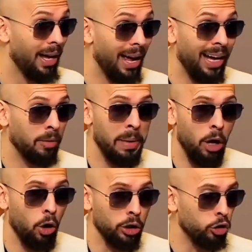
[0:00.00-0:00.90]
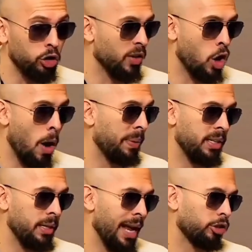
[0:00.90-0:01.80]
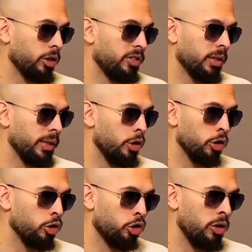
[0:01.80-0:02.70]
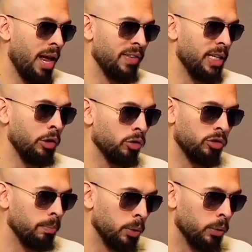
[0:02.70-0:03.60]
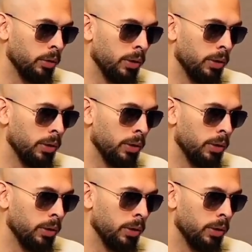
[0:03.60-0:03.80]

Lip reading: As America, you should have a competent nationalistic leader and you shouldn't have any interest in Putin.